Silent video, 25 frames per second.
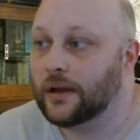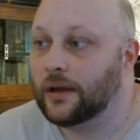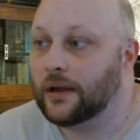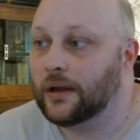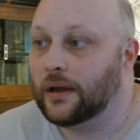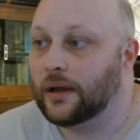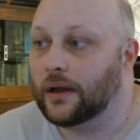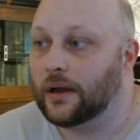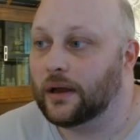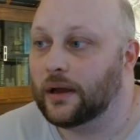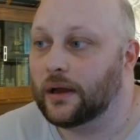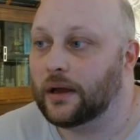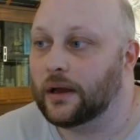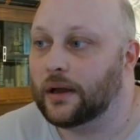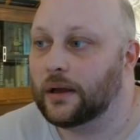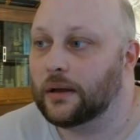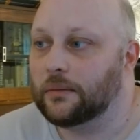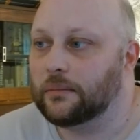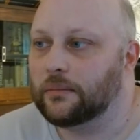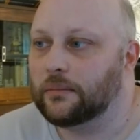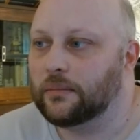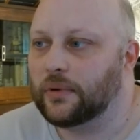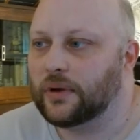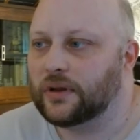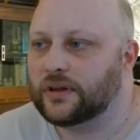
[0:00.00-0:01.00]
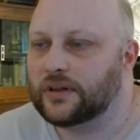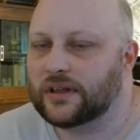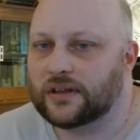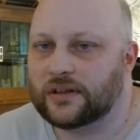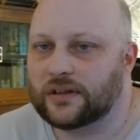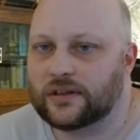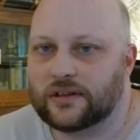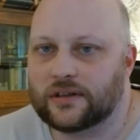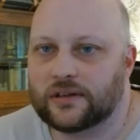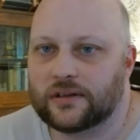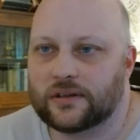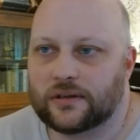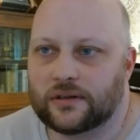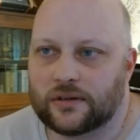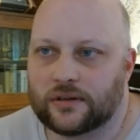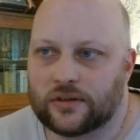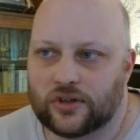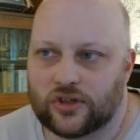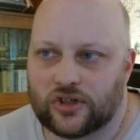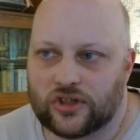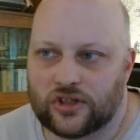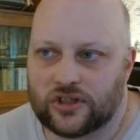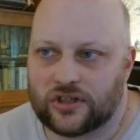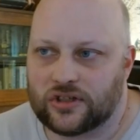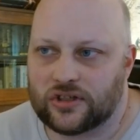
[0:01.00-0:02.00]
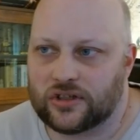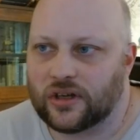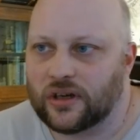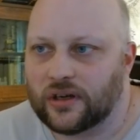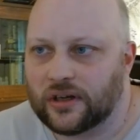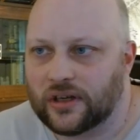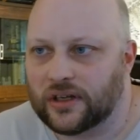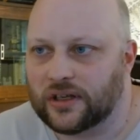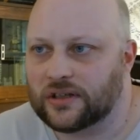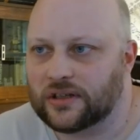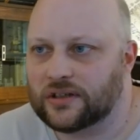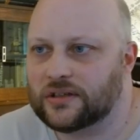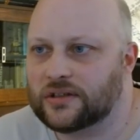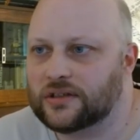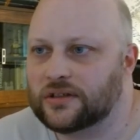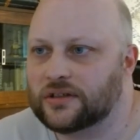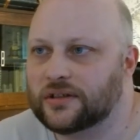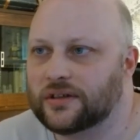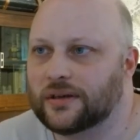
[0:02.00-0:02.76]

but it stuck its